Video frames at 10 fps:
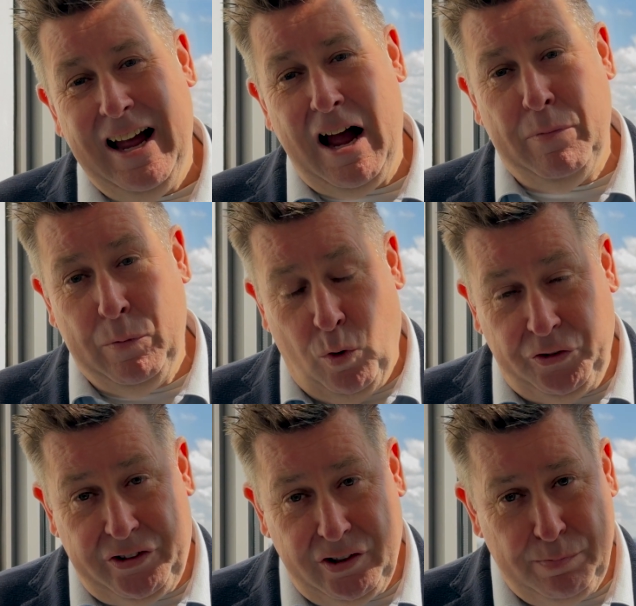
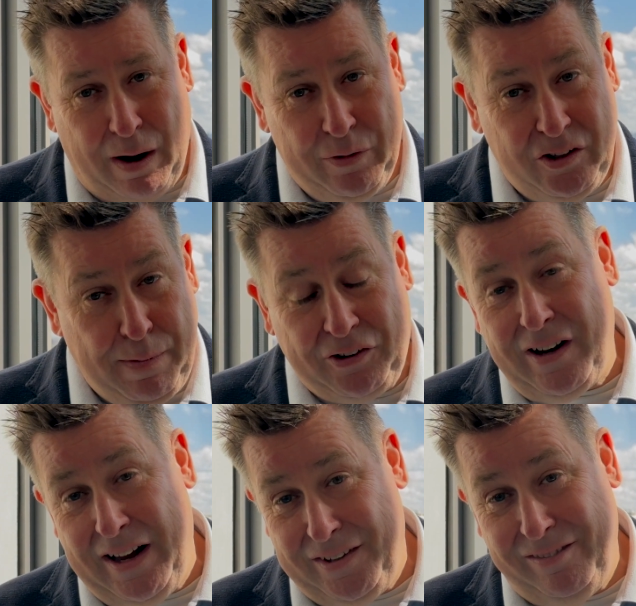and we
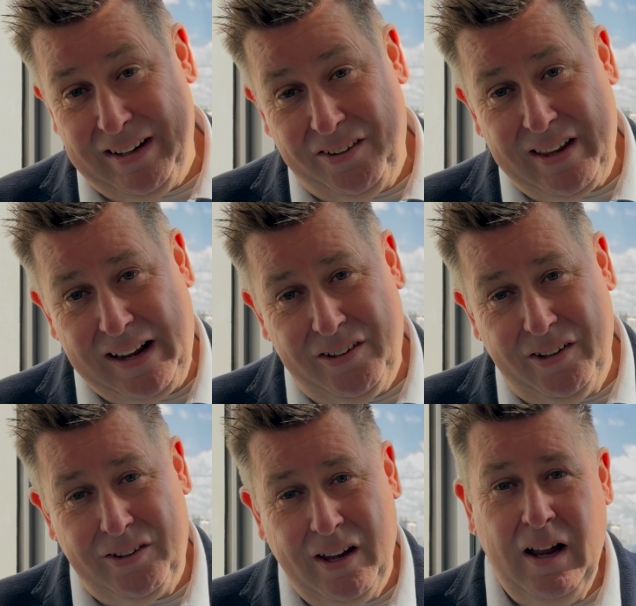specialise in these
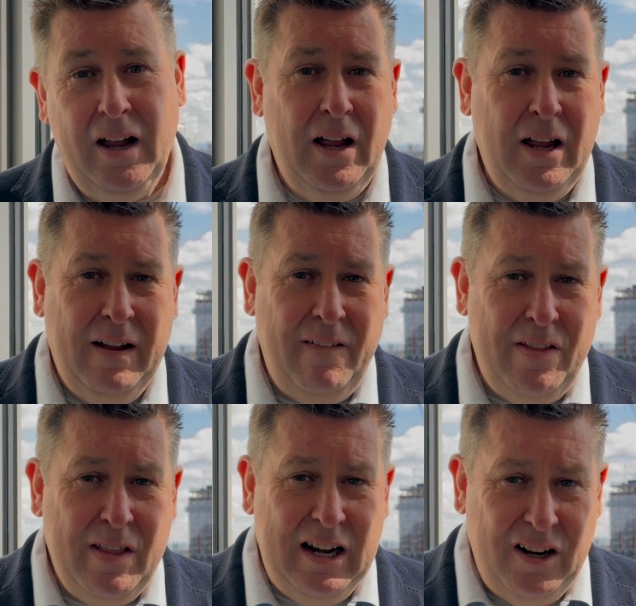sectors,
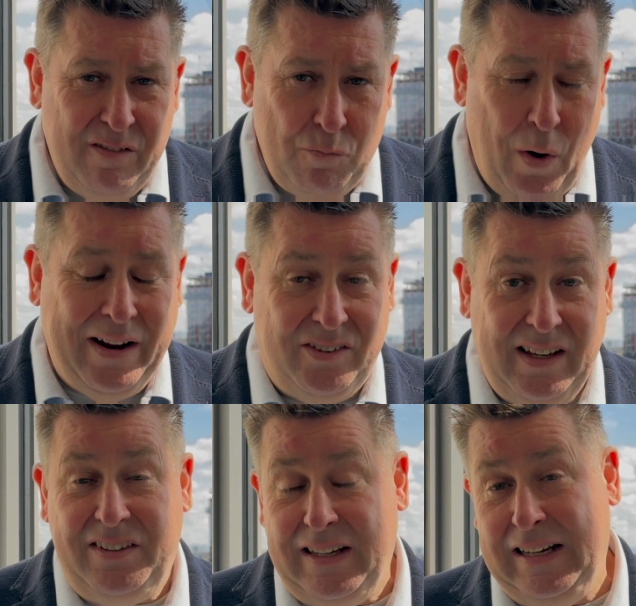White
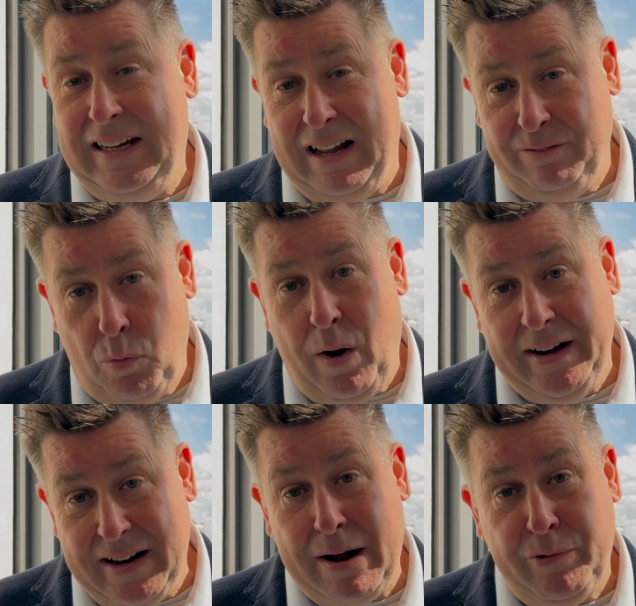City and the
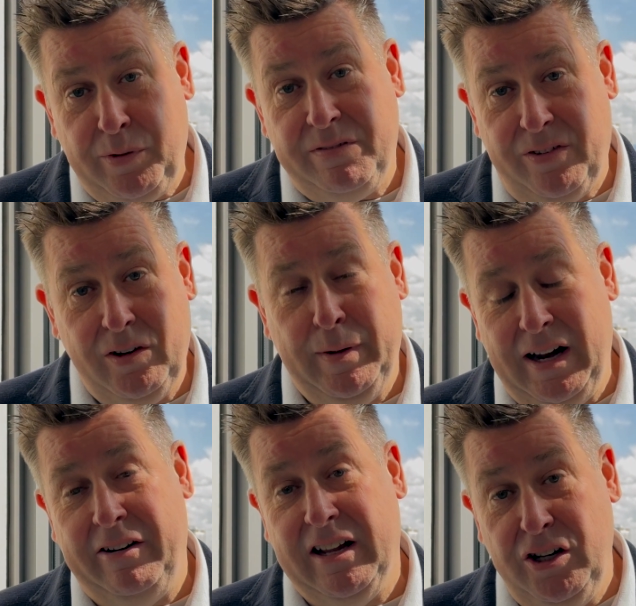wider Hammersmith and Fulham
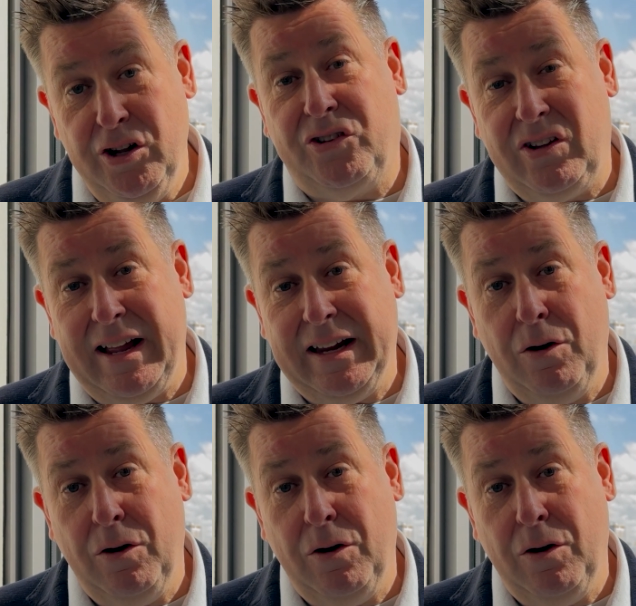area looks like